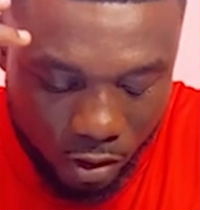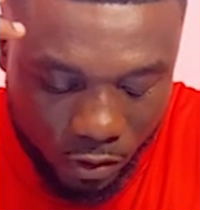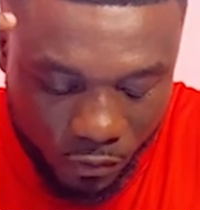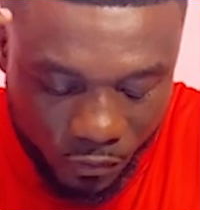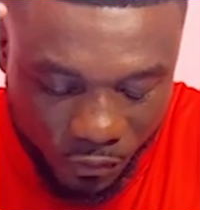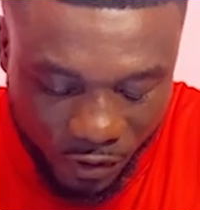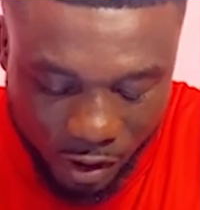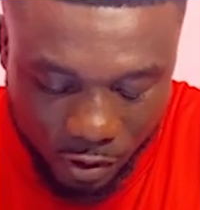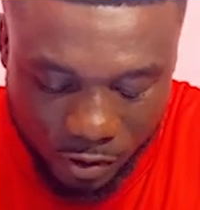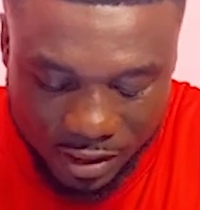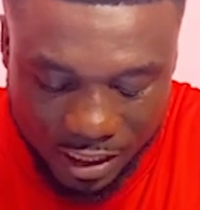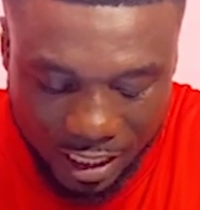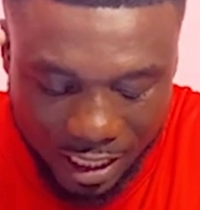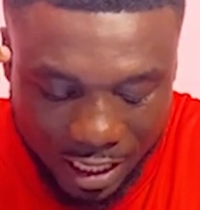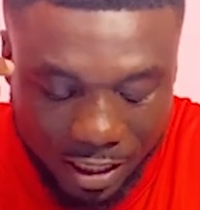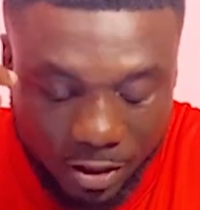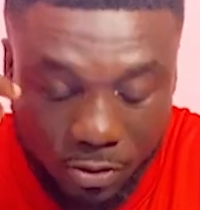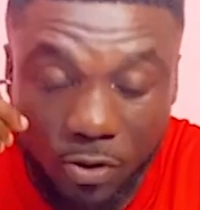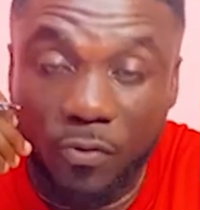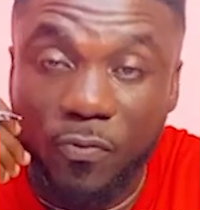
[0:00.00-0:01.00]

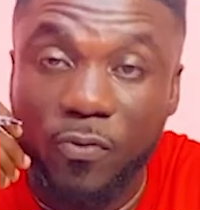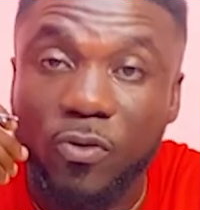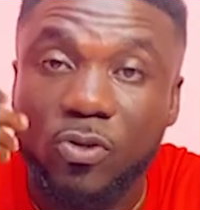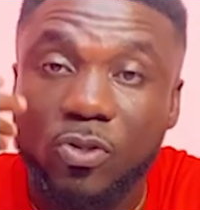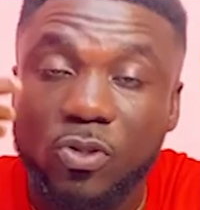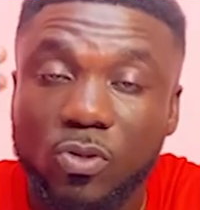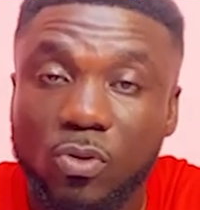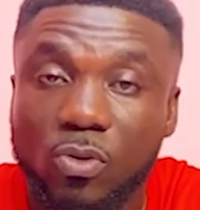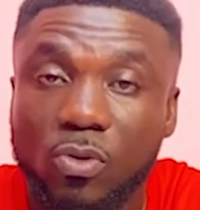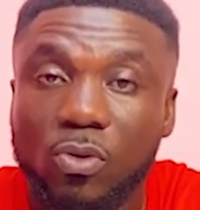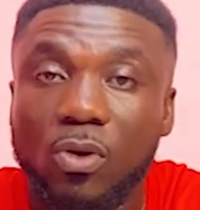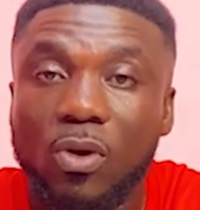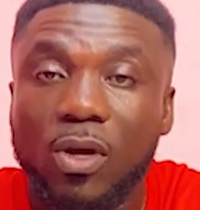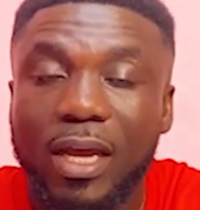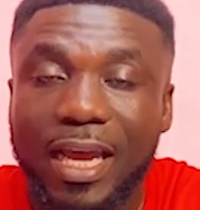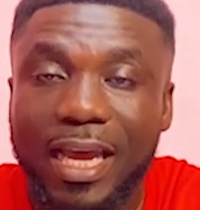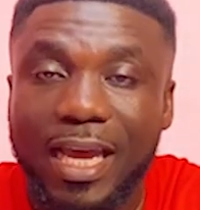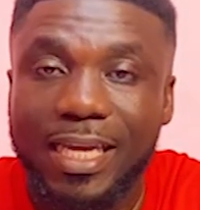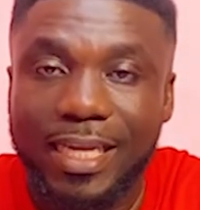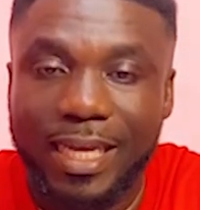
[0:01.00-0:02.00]
Falsa, and
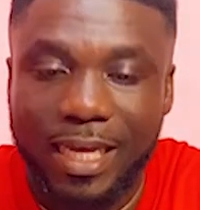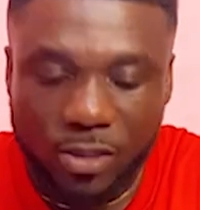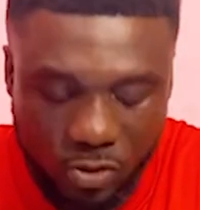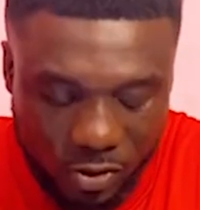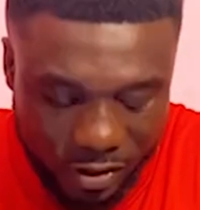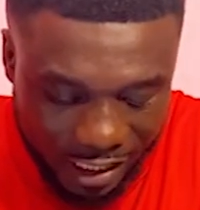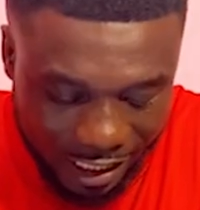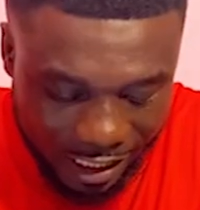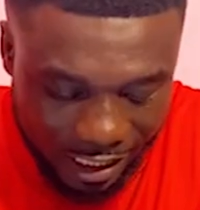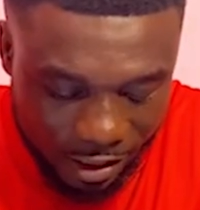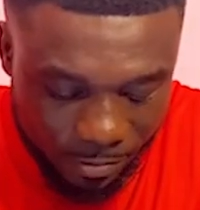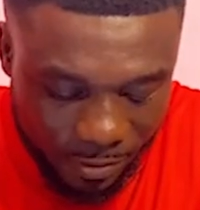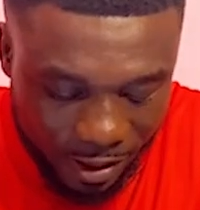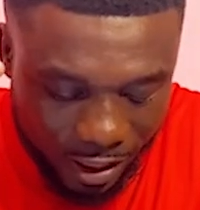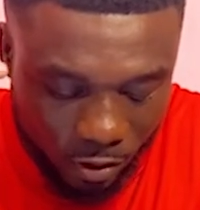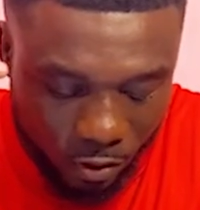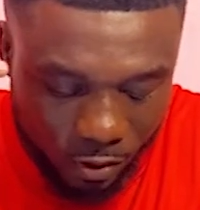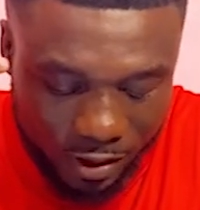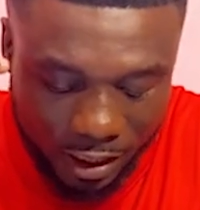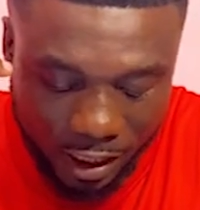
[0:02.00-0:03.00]
Crofonso, air, no, na air
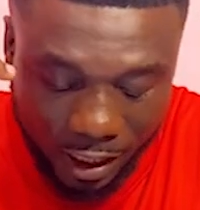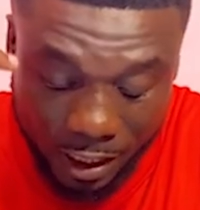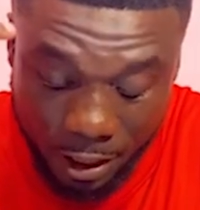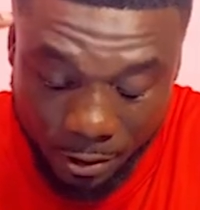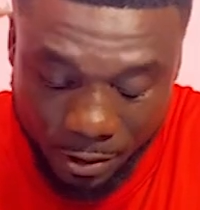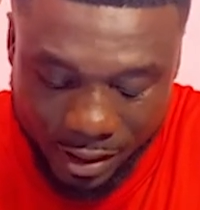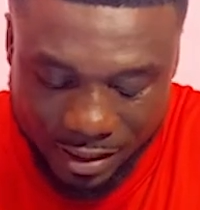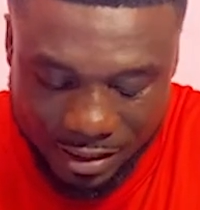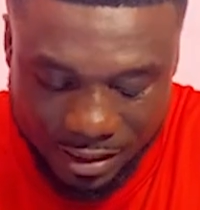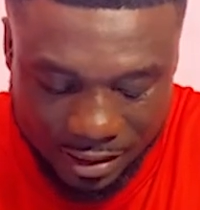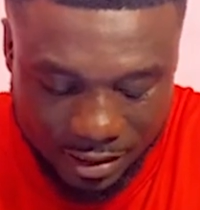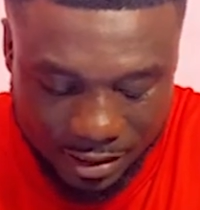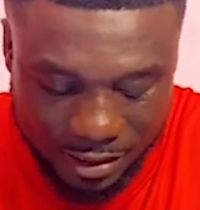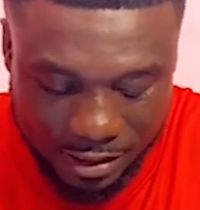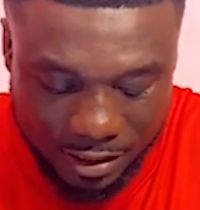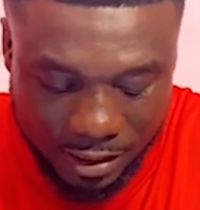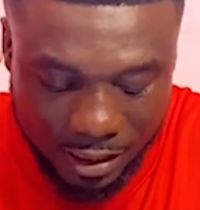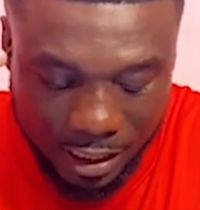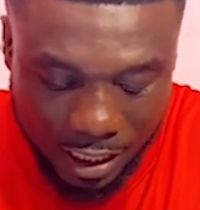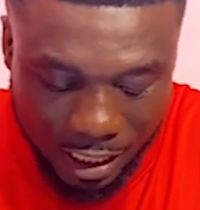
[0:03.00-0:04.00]
baku, and
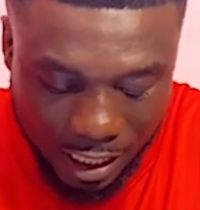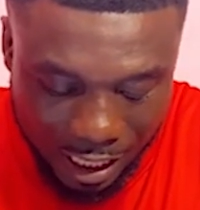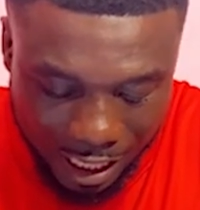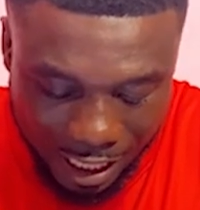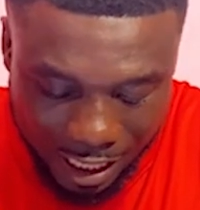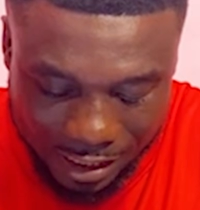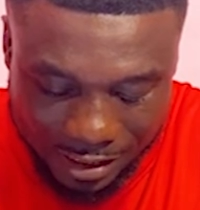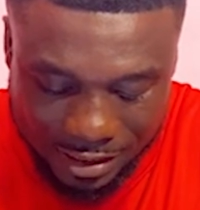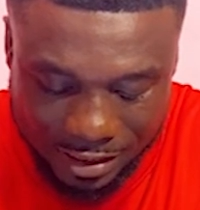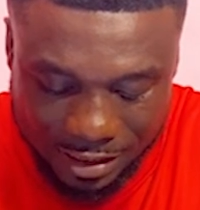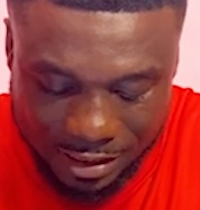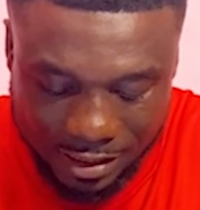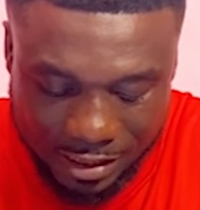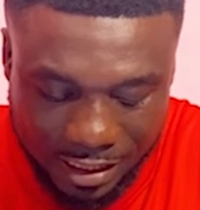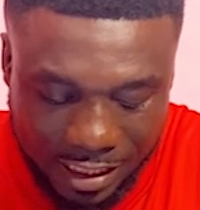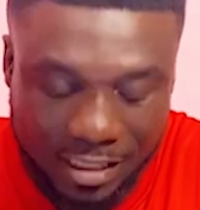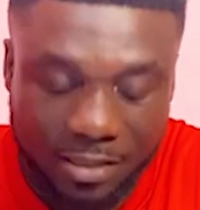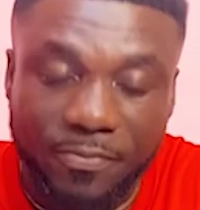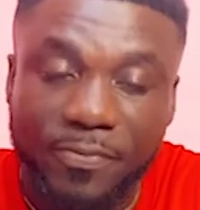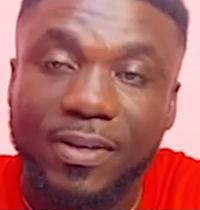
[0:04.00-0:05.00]
clearances as
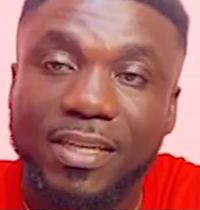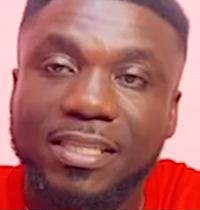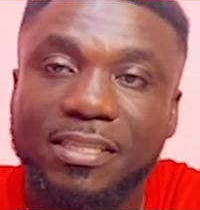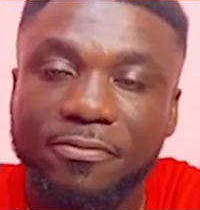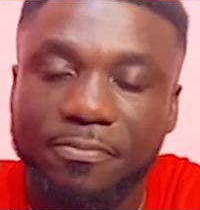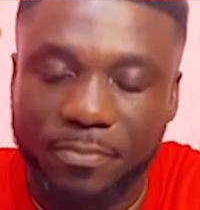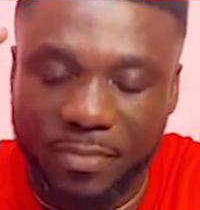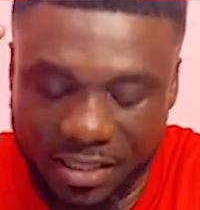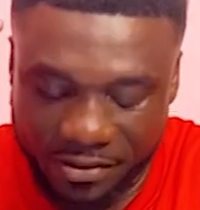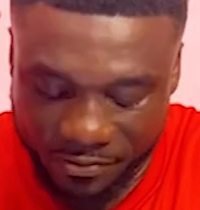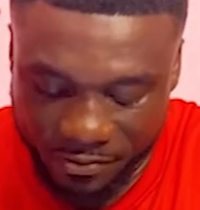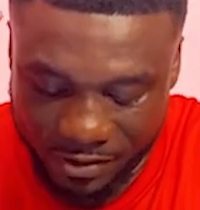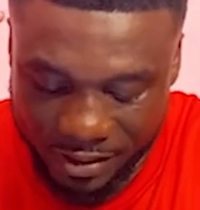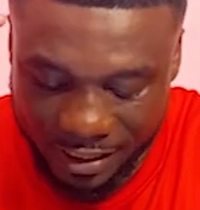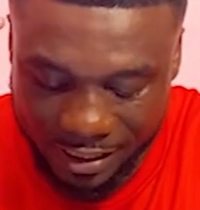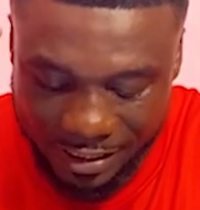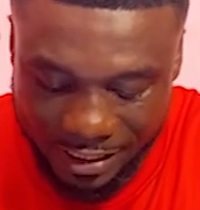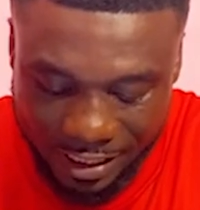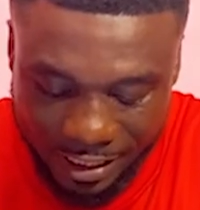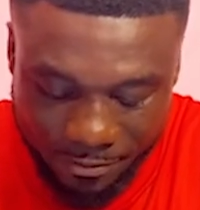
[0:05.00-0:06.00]
a defensive
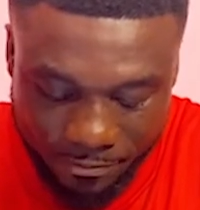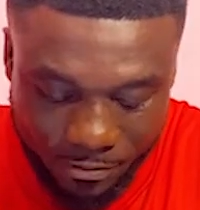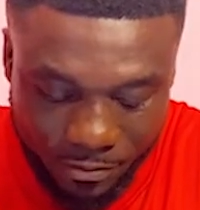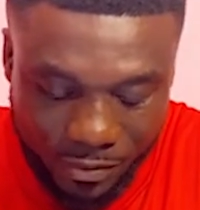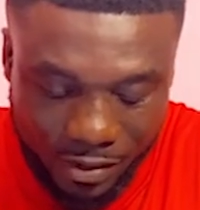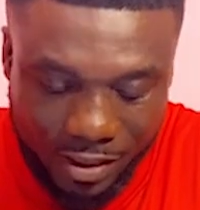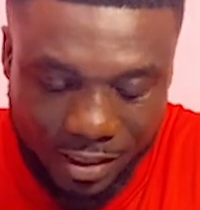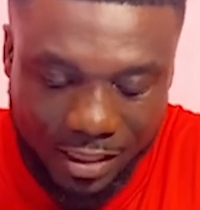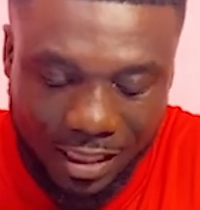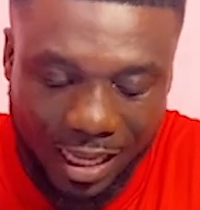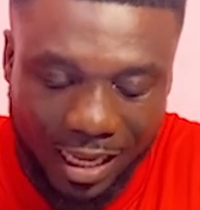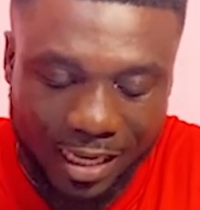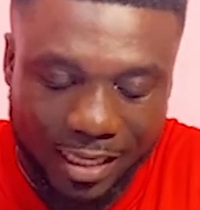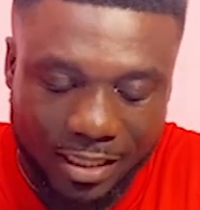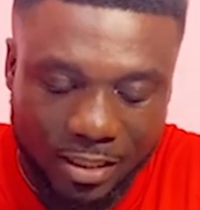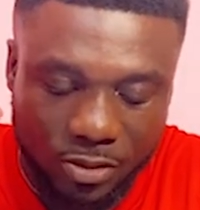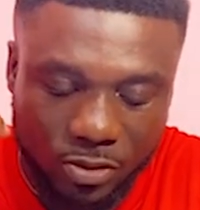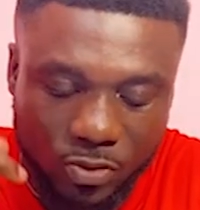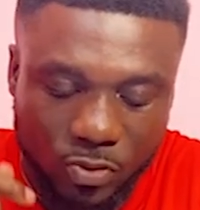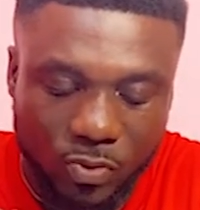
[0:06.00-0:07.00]
midfielder, and na
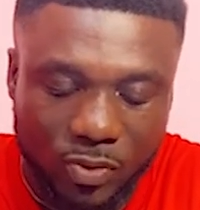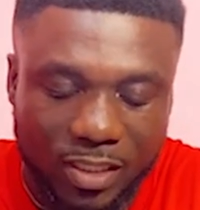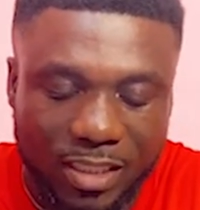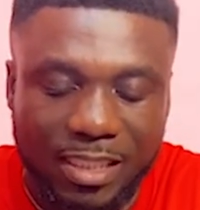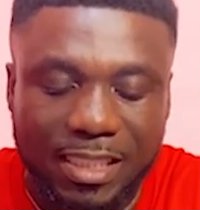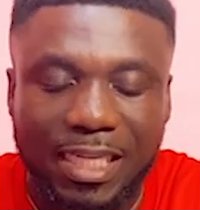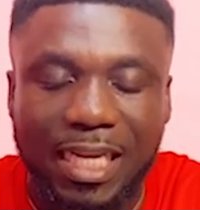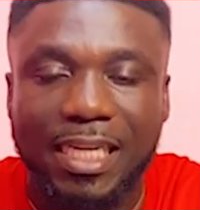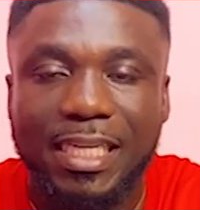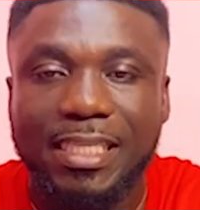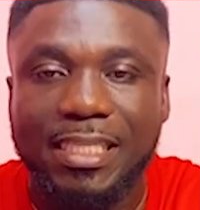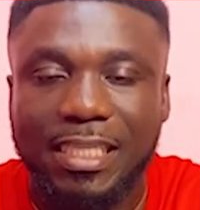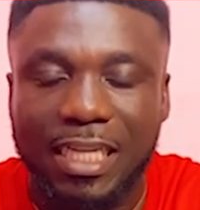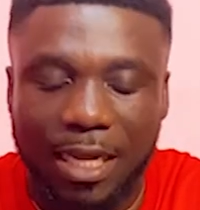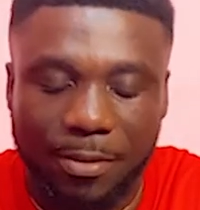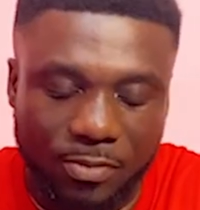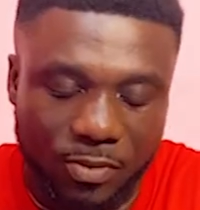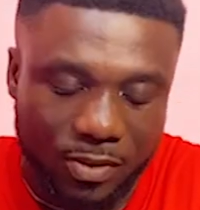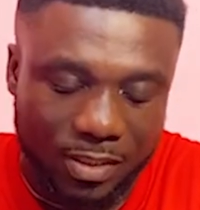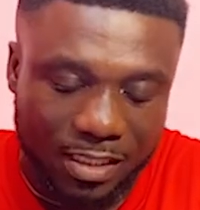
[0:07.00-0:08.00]
a two. Tisales
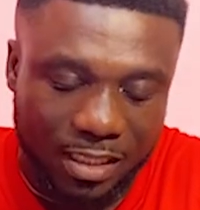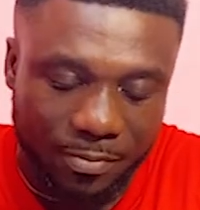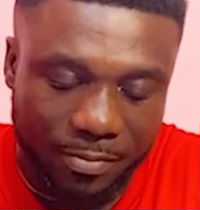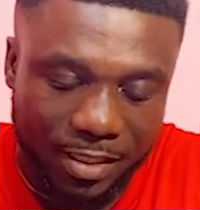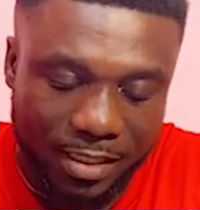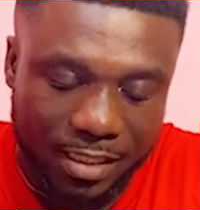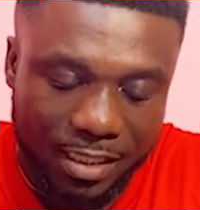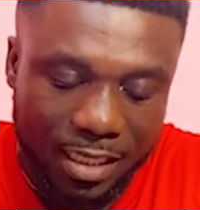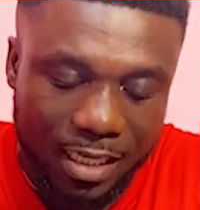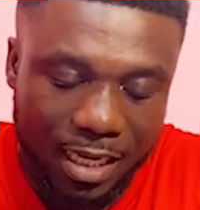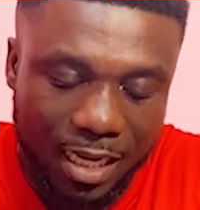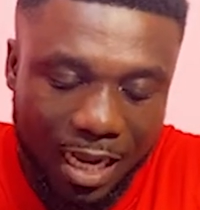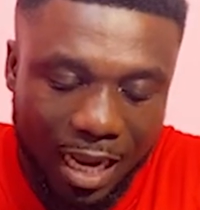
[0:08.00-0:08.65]
Abdul Samet.